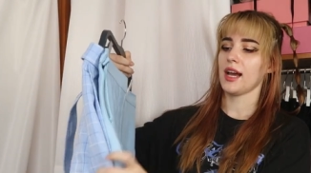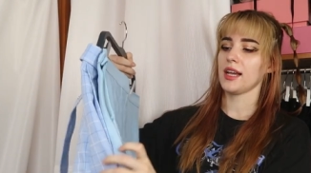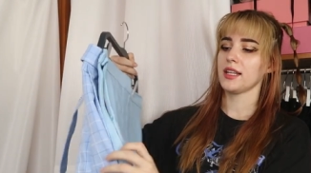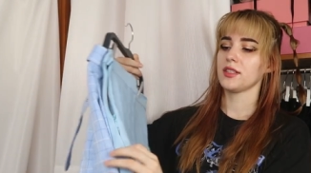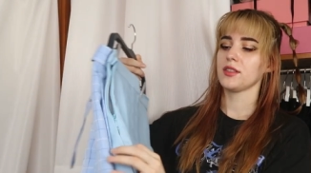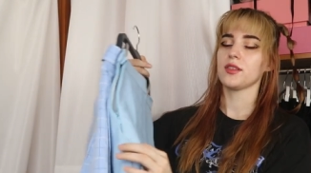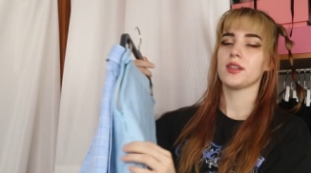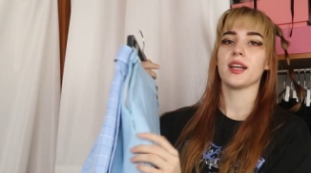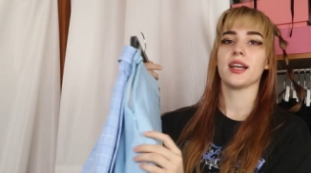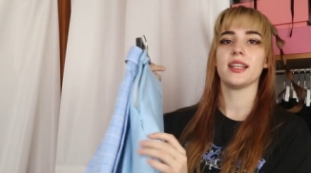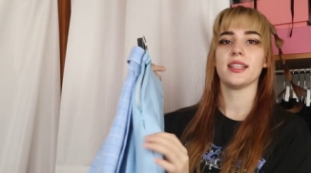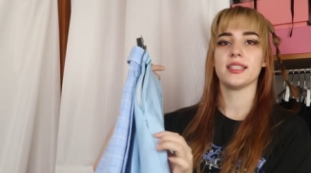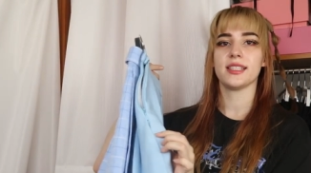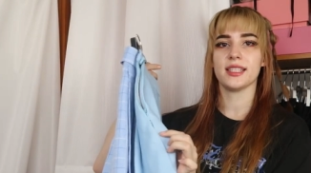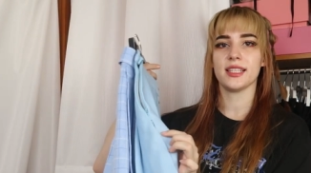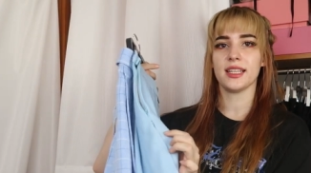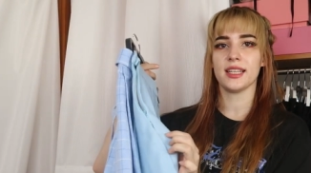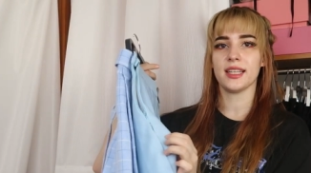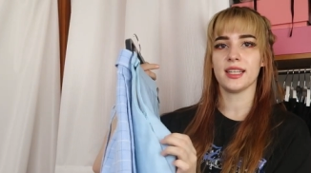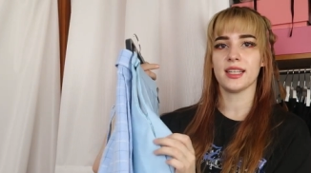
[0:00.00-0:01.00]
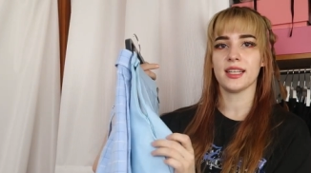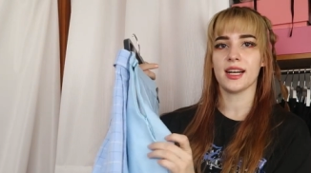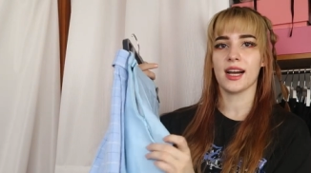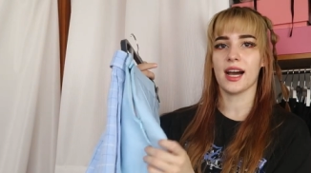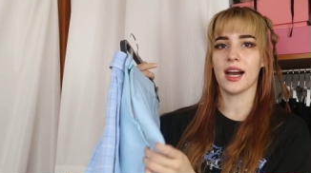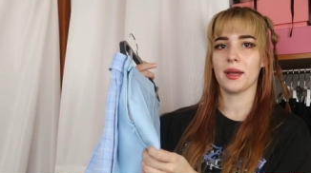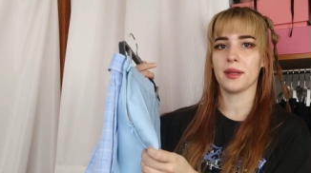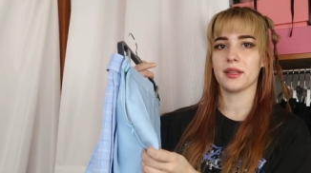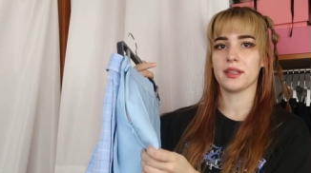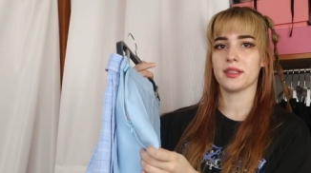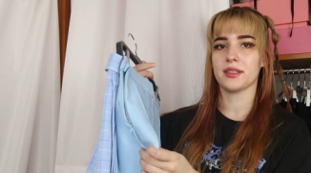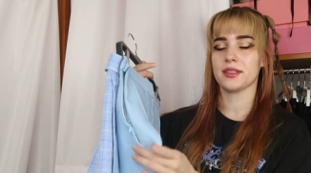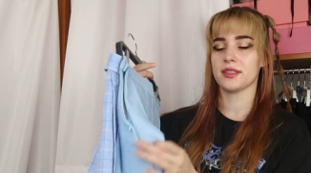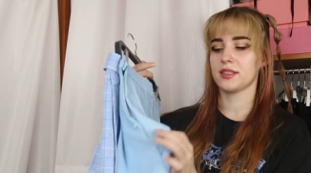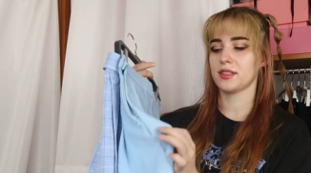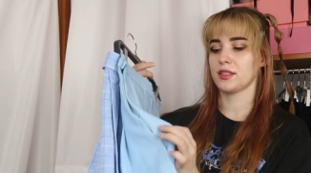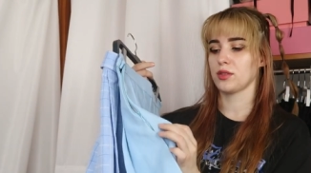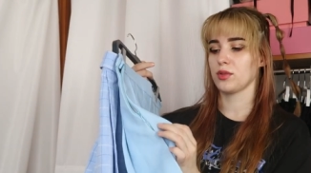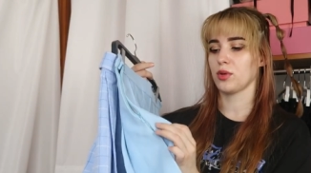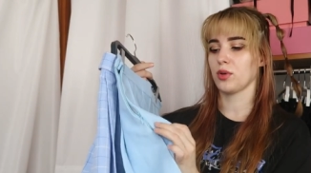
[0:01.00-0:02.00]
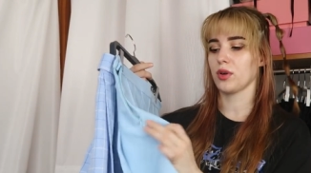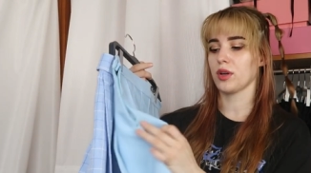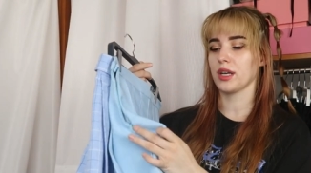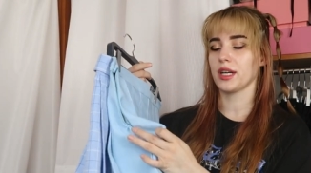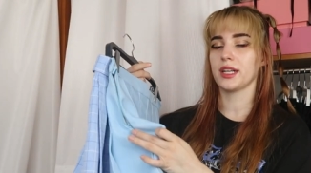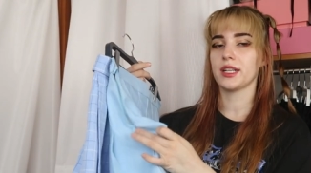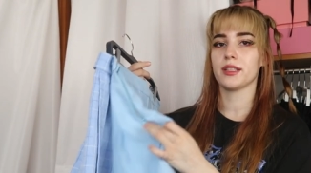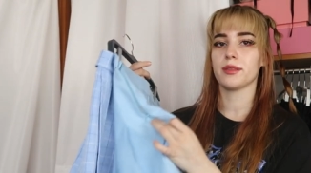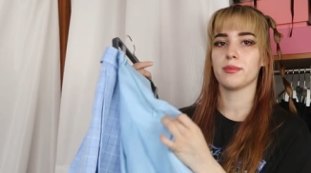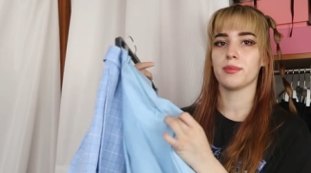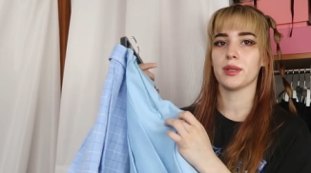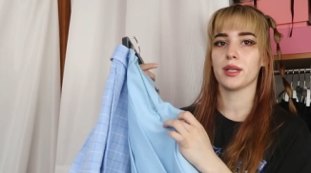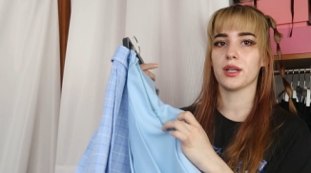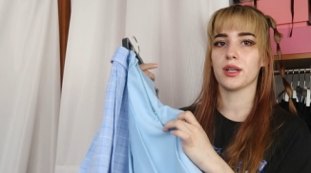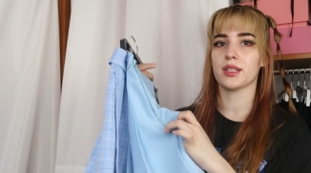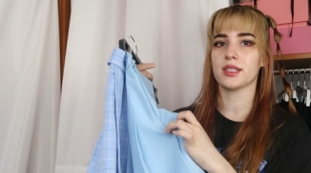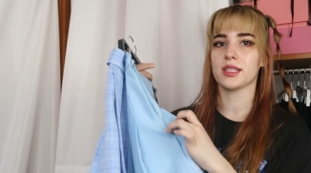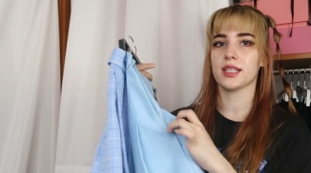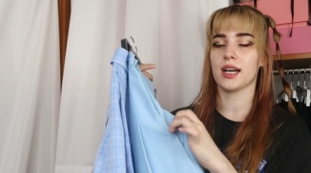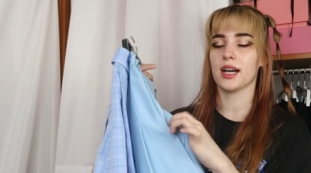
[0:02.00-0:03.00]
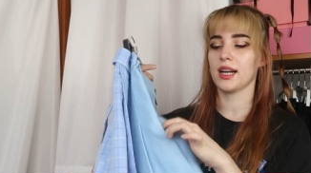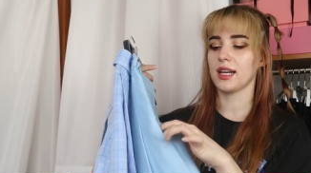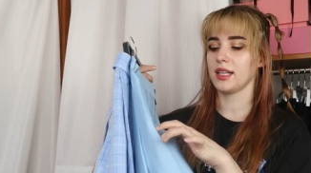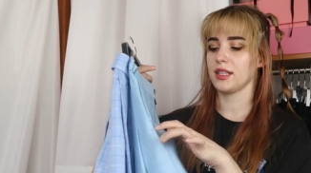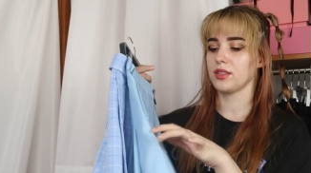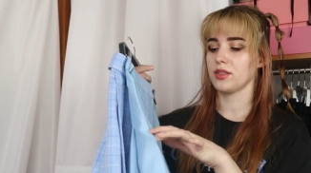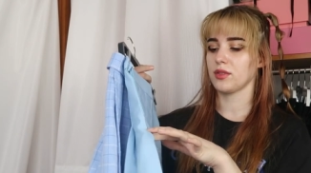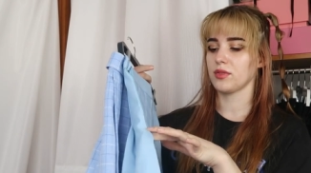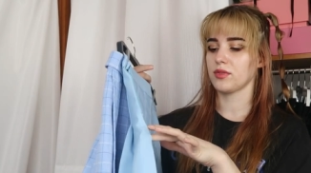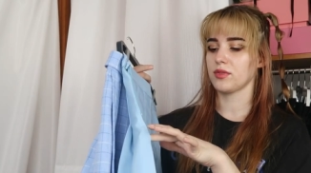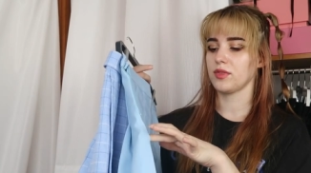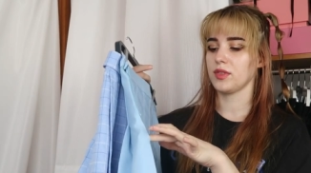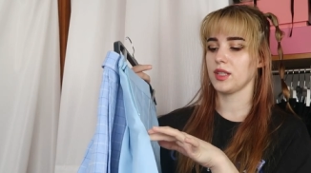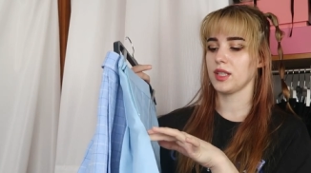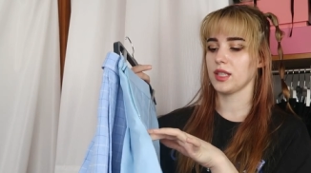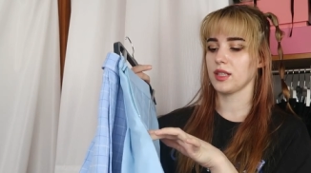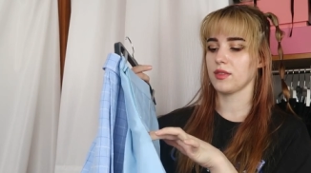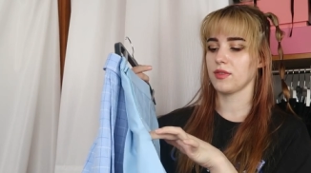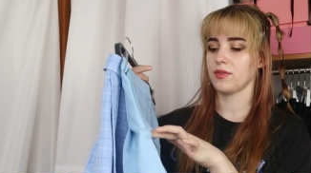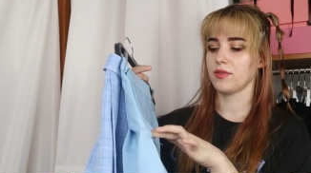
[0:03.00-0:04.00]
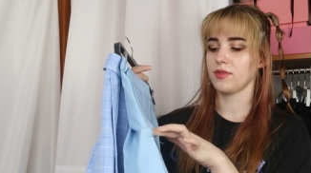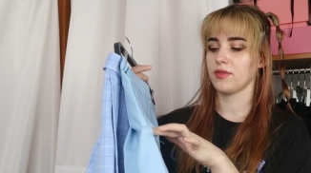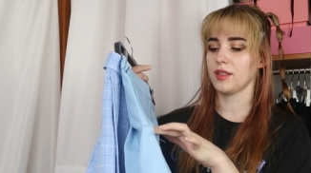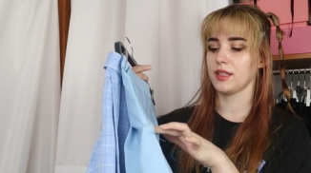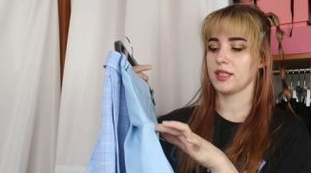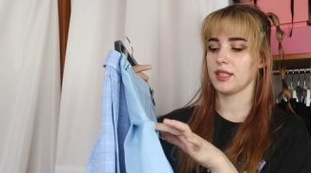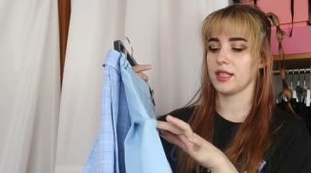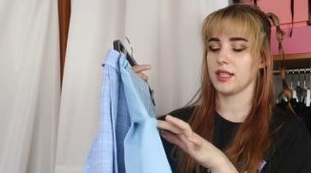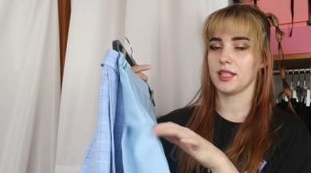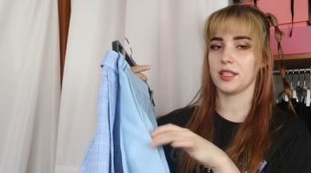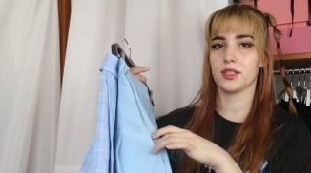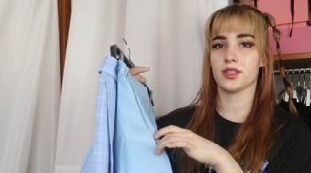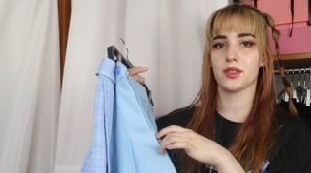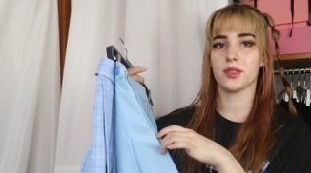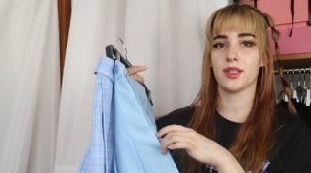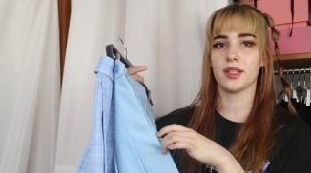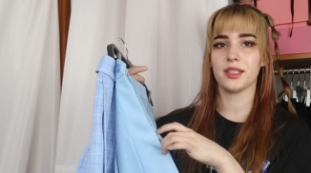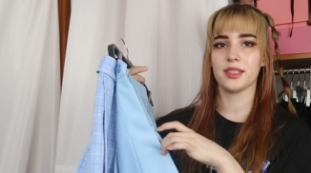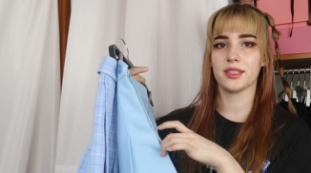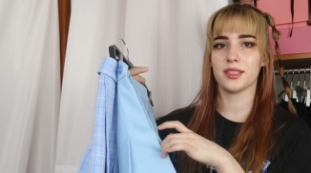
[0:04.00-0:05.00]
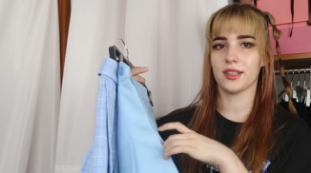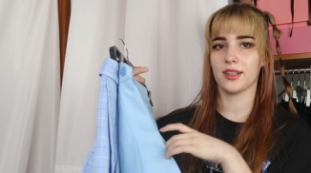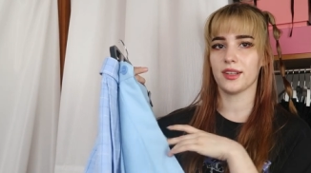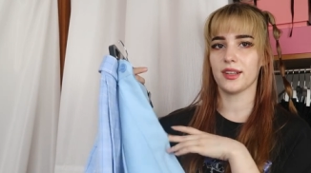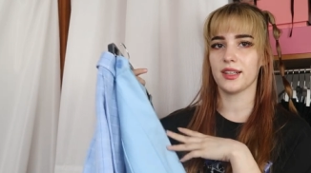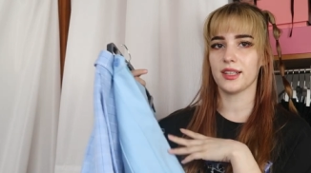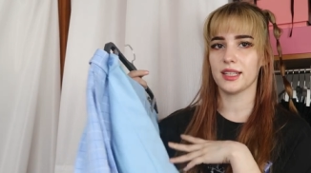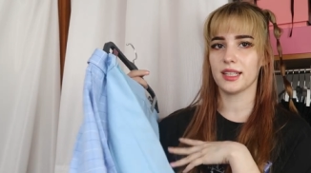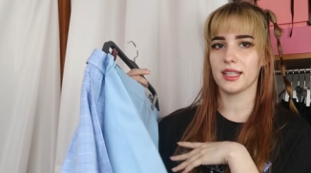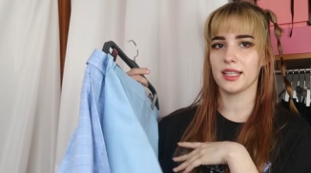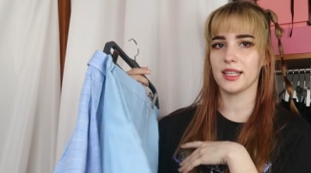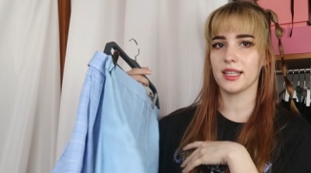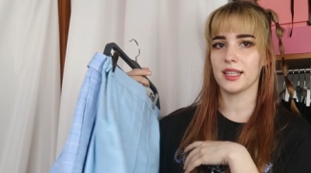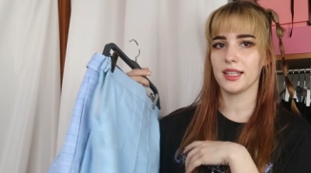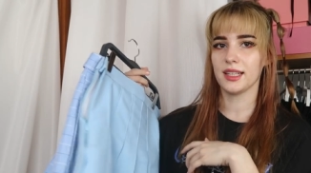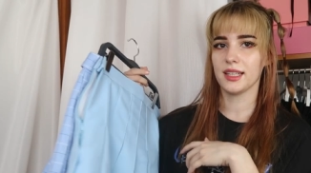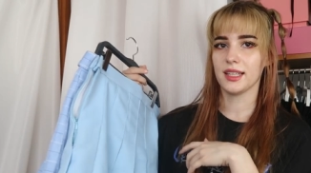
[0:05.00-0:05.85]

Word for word: As you can see, I tore it because I don't really fit into it currently.